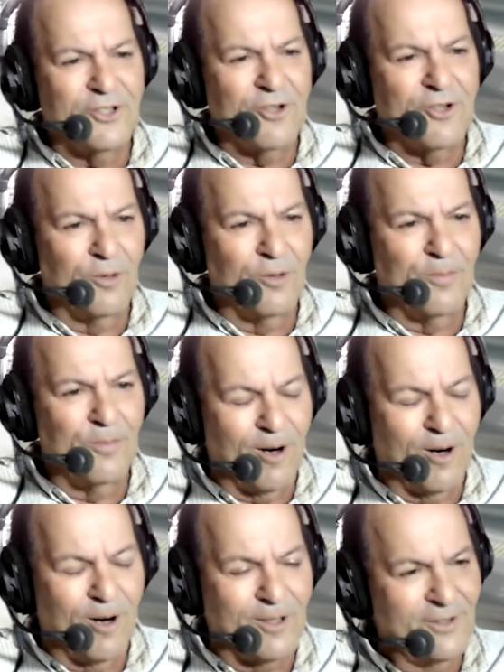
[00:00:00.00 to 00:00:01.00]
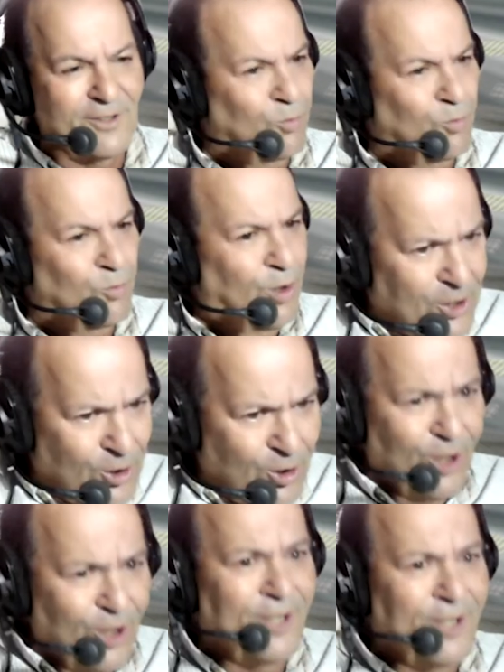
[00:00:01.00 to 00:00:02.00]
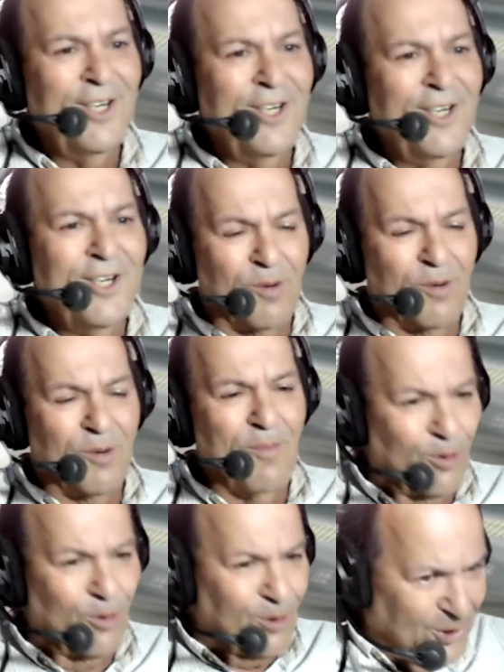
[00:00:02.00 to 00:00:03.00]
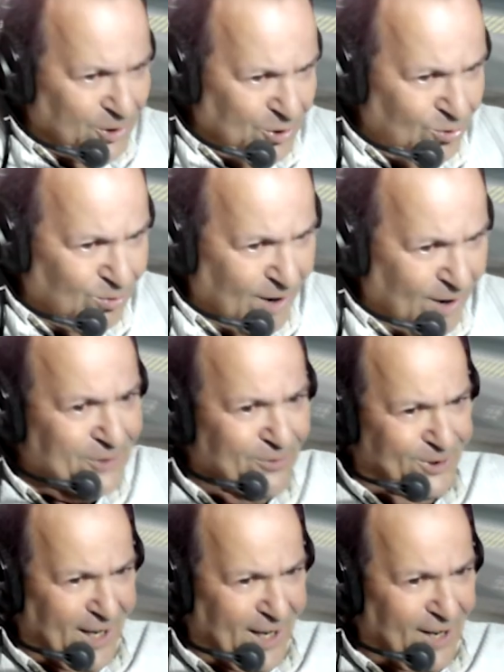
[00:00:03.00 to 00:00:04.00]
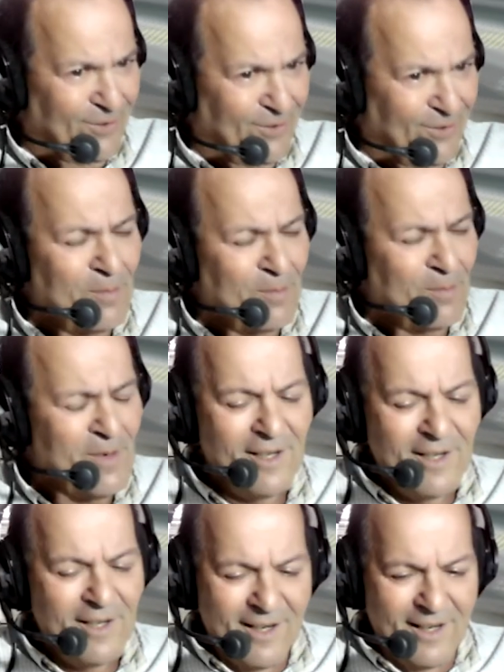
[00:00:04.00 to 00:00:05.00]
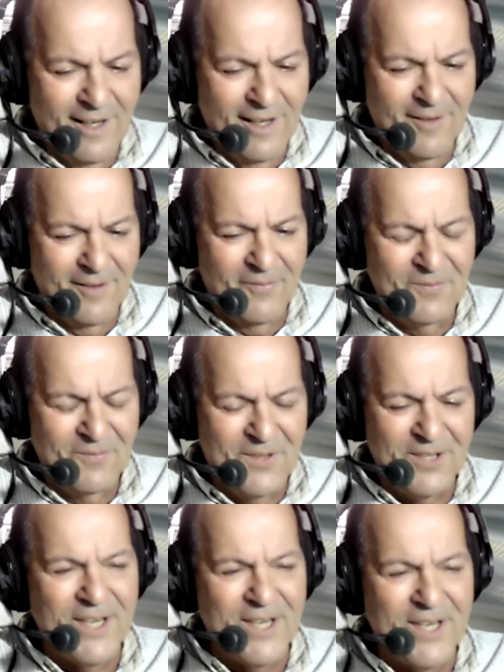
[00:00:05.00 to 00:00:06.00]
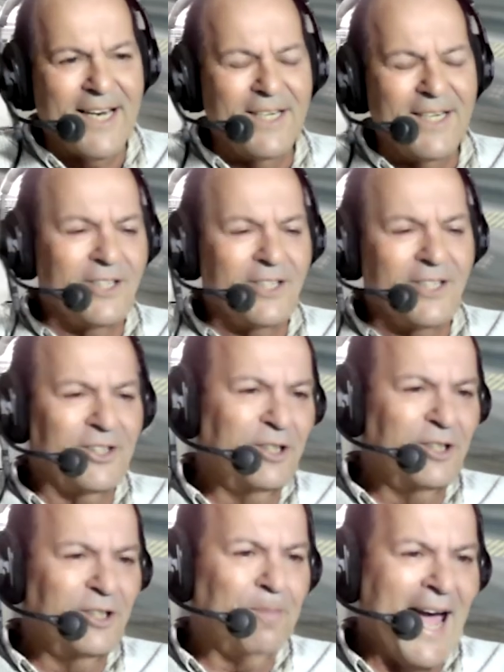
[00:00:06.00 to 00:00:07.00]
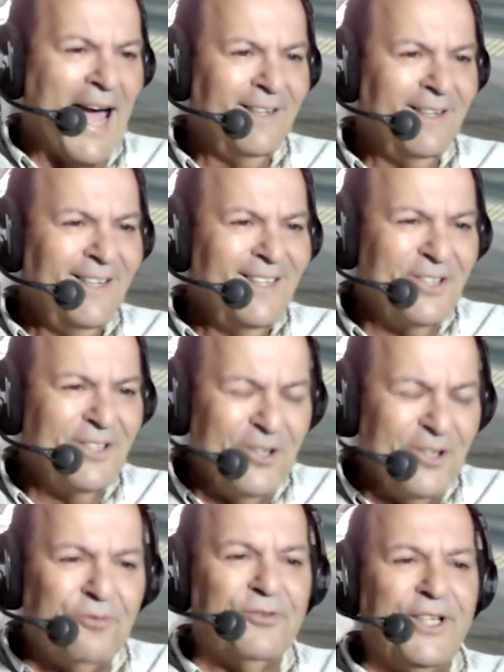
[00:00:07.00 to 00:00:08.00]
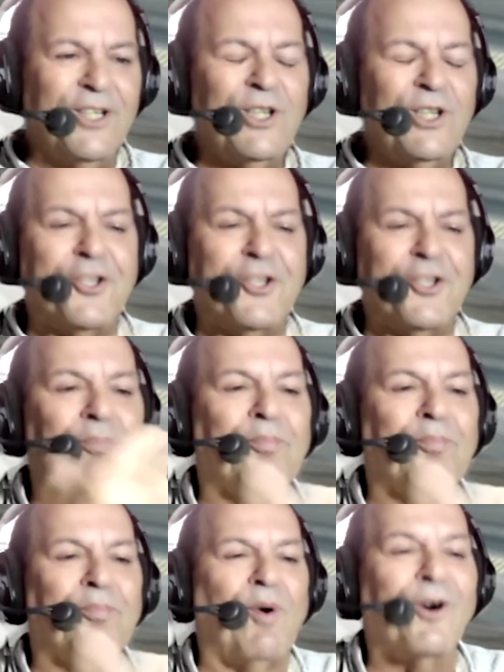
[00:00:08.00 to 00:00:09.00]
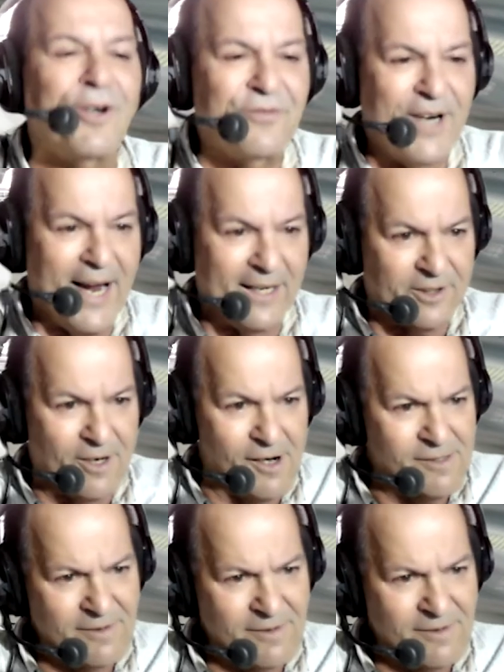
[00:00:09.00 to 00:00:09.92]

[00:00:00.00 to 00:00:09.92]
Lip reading: Auto Parts and some really good promoters, and you race for several of them, do you think that connection is back? Do you feel like you're part of NASCAR?